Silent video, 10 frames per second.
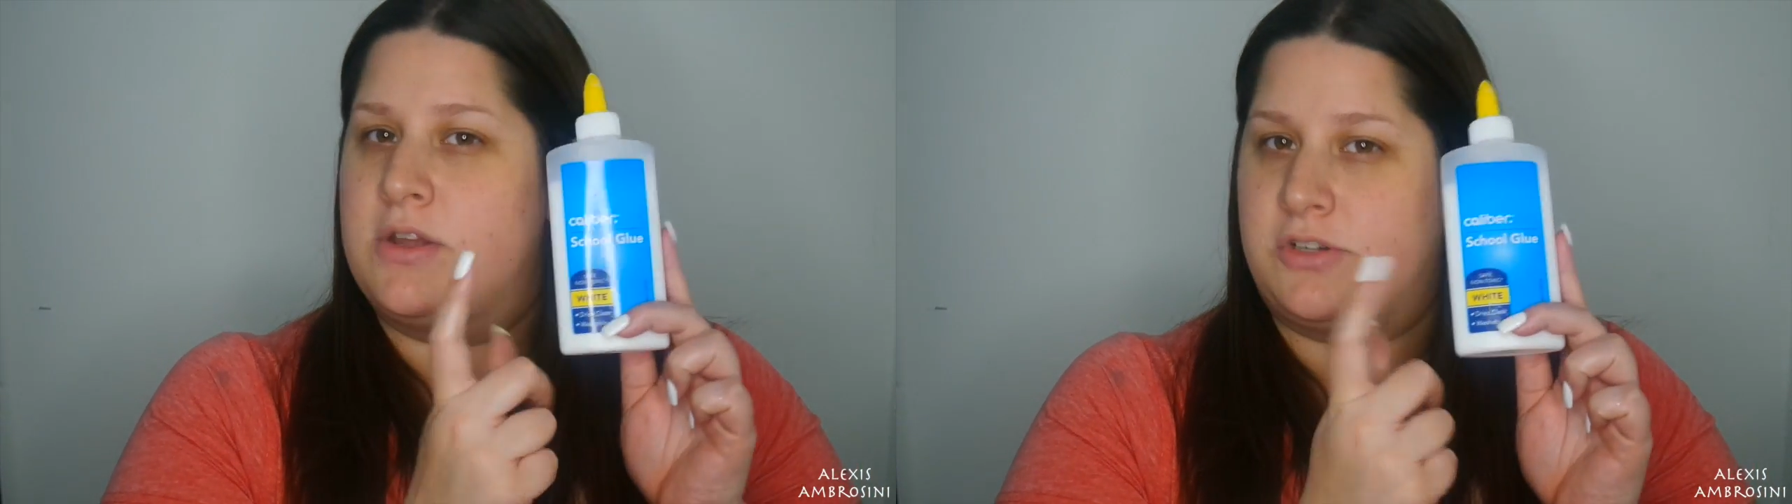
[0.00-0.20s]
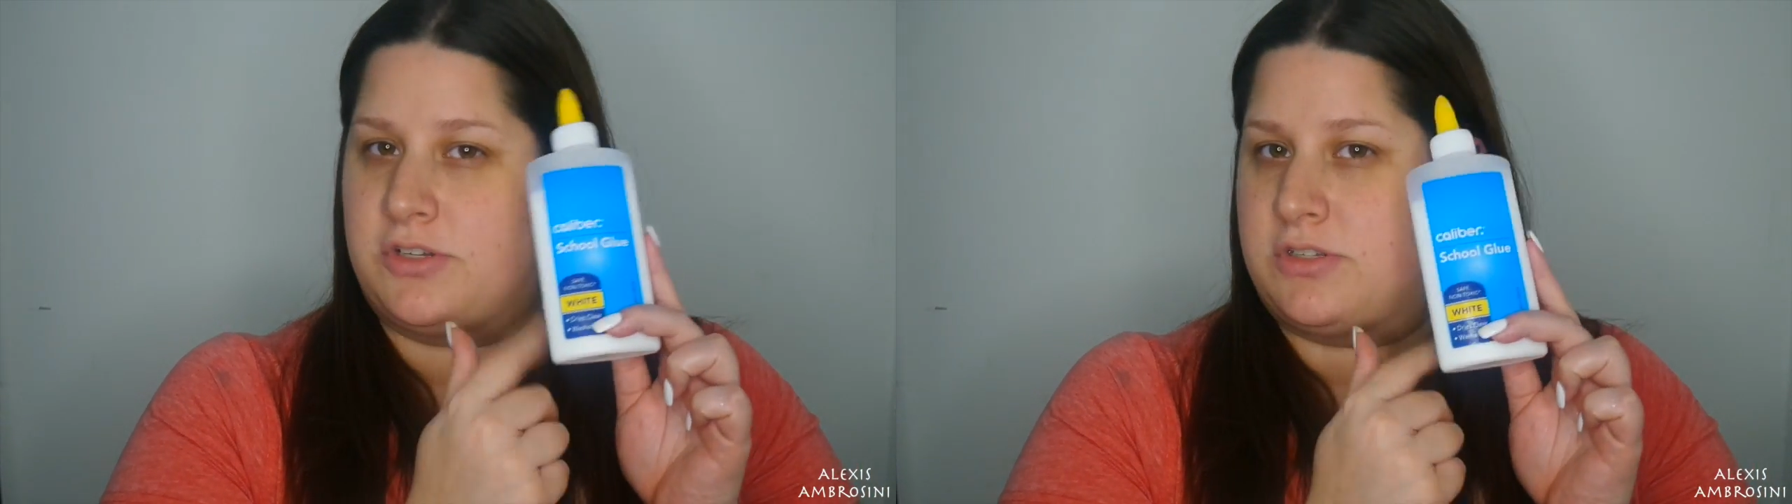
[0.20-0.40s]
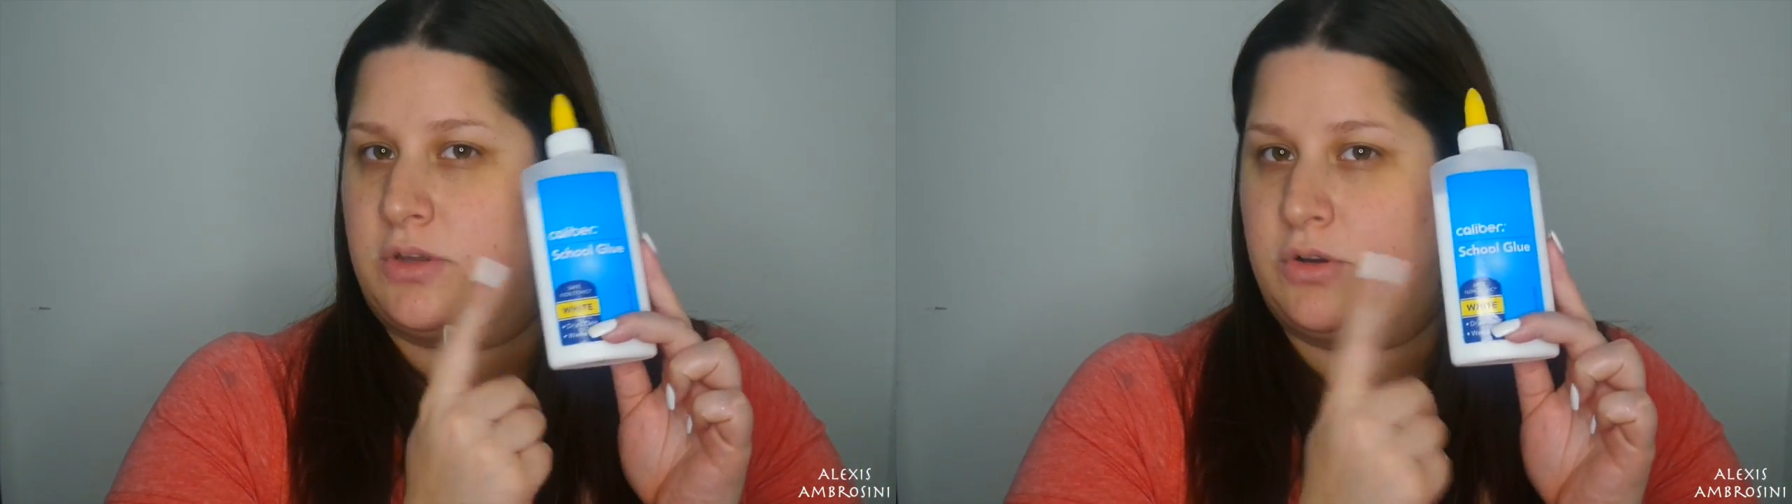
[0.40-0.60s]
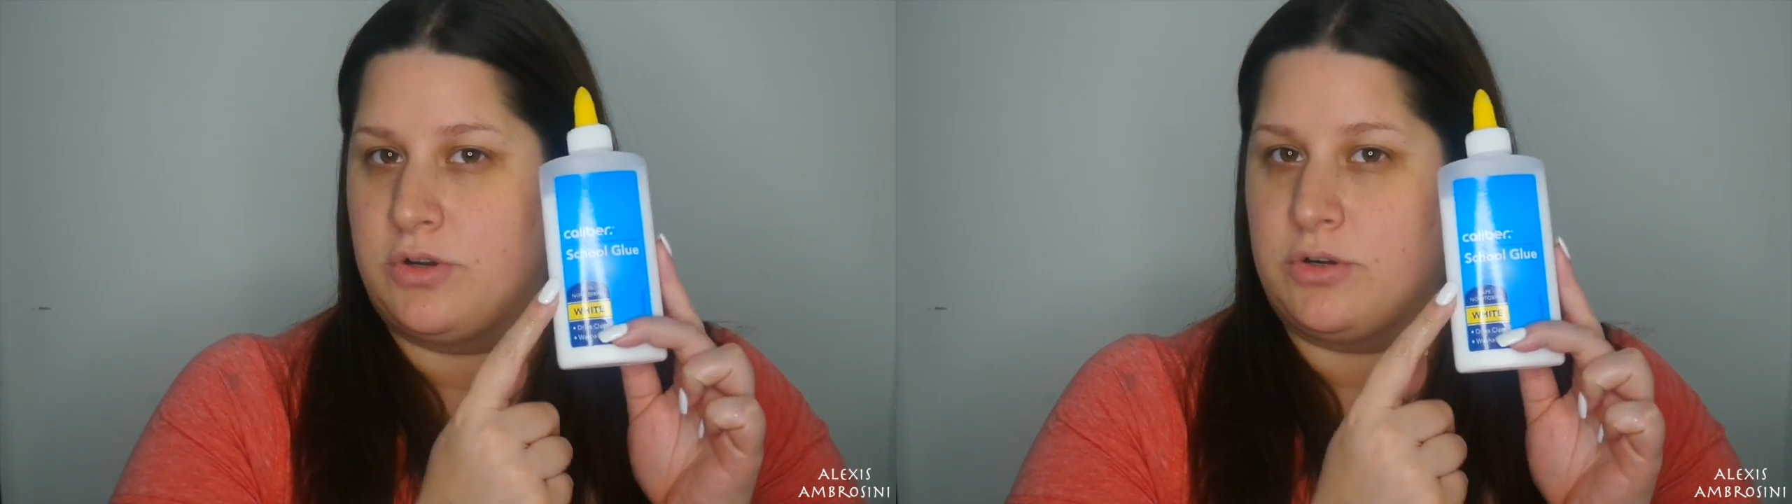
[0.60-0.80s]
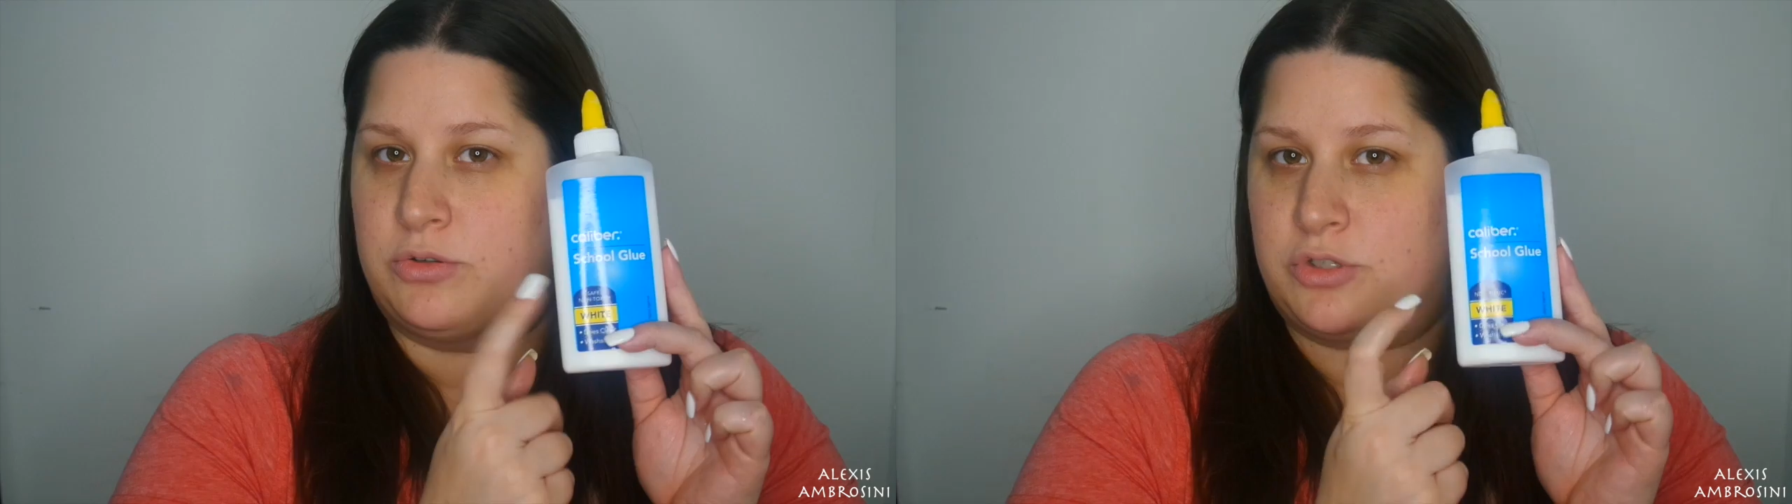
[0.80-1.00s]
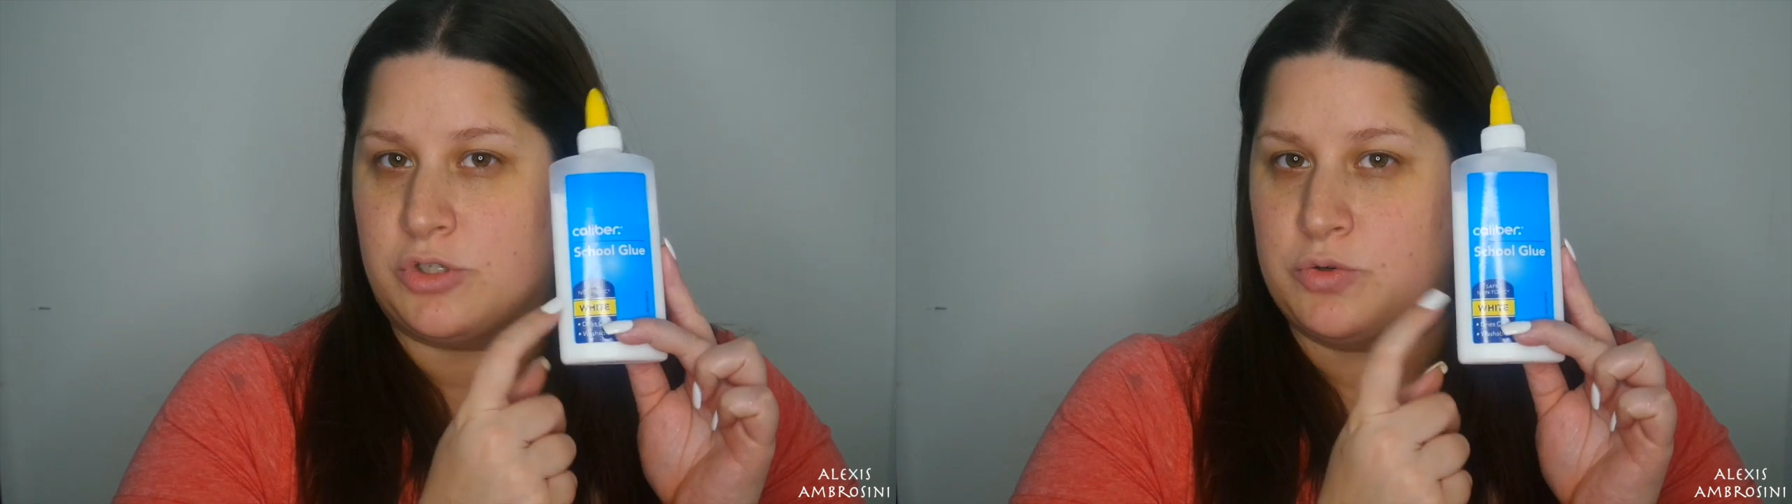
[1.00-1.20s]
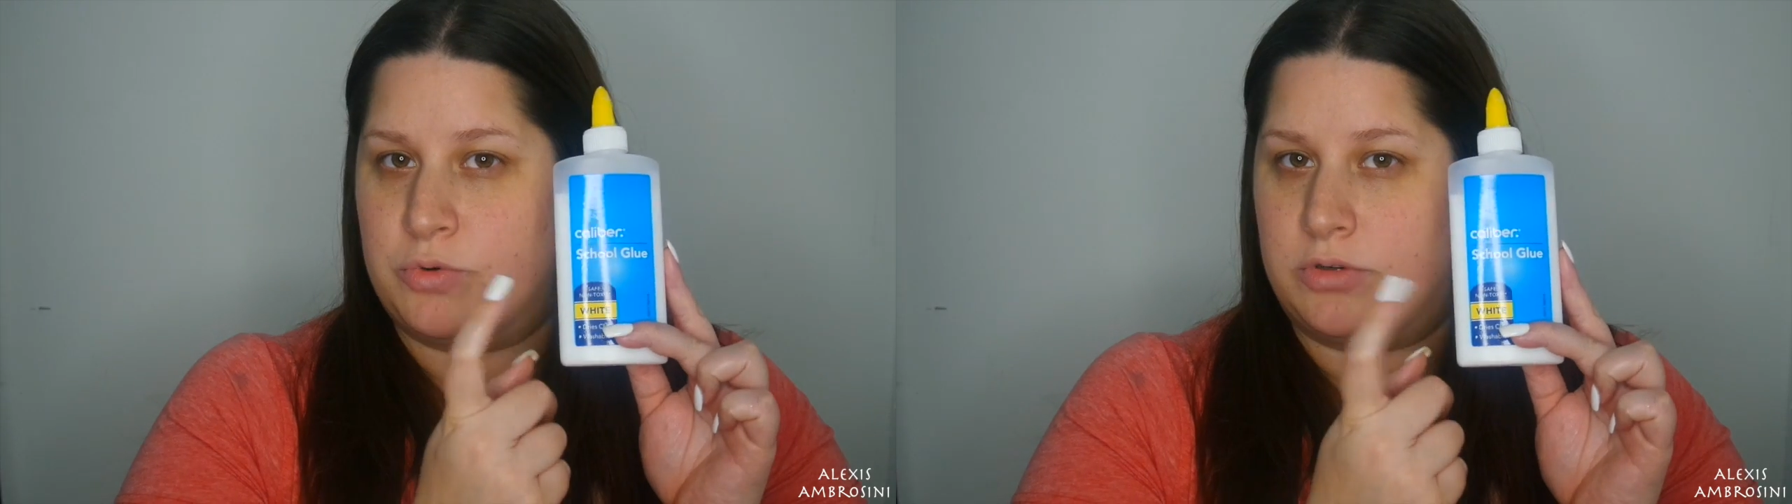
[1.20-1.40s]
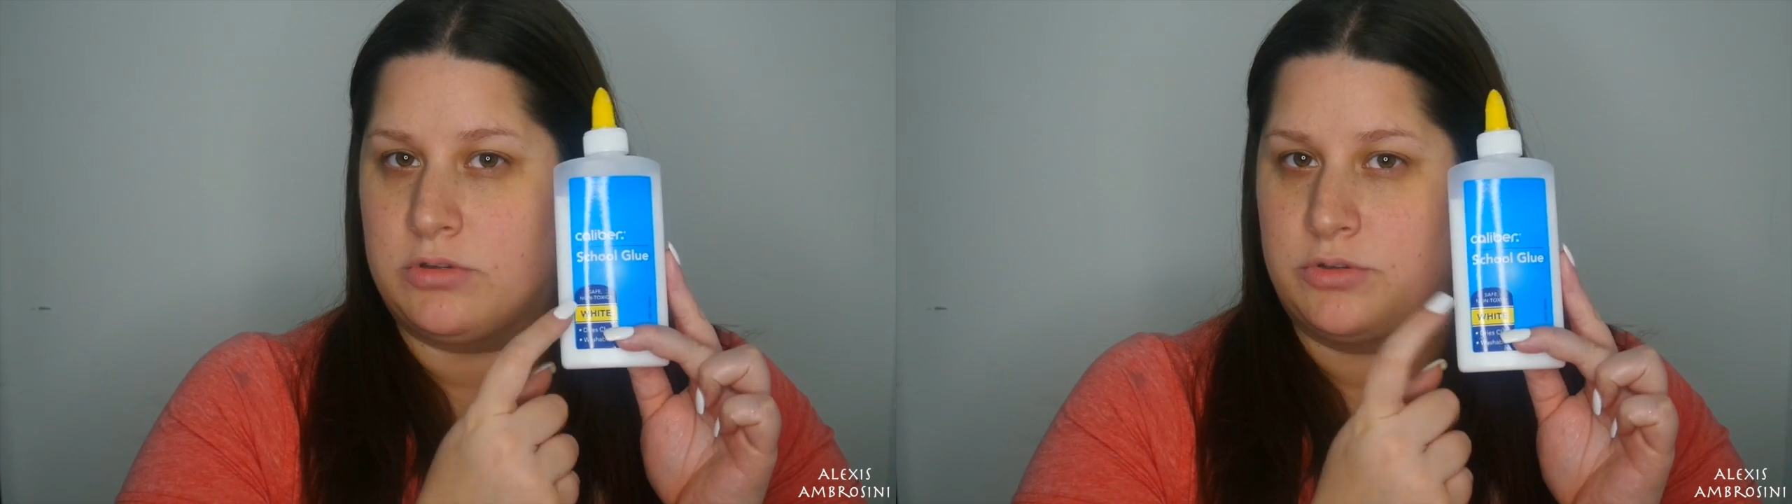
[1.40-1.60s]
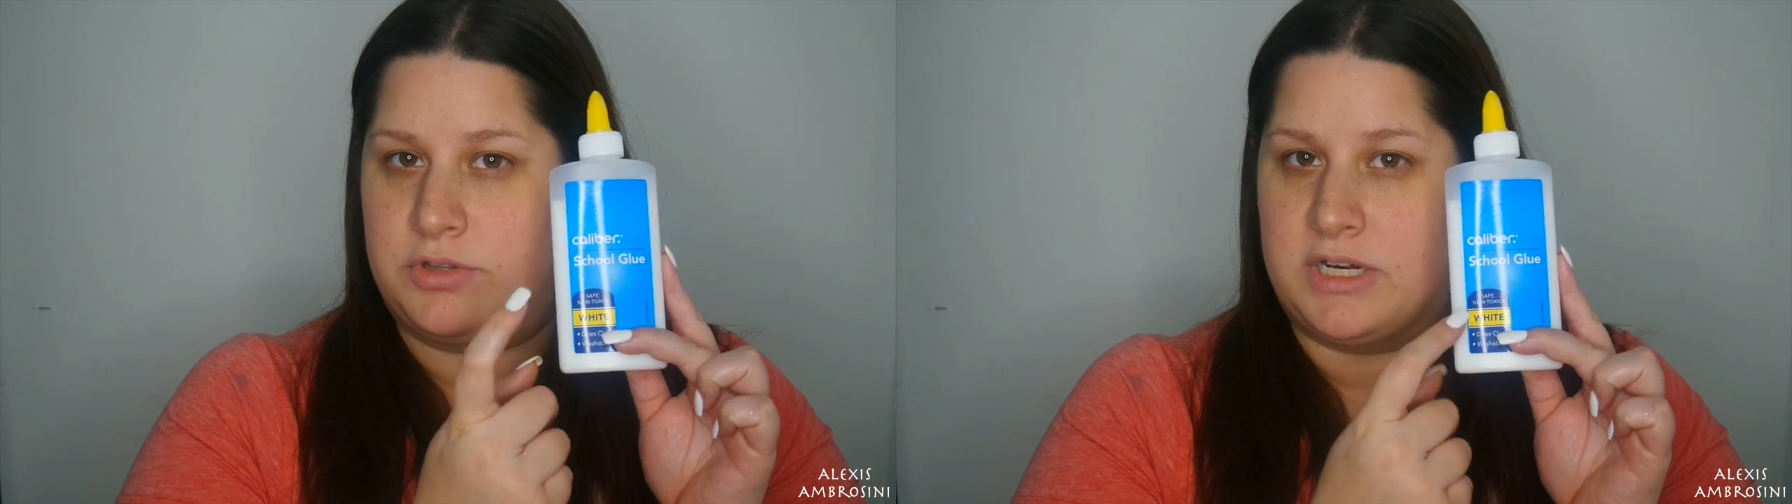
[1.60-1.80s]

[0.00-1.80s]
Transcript: just good old school glue,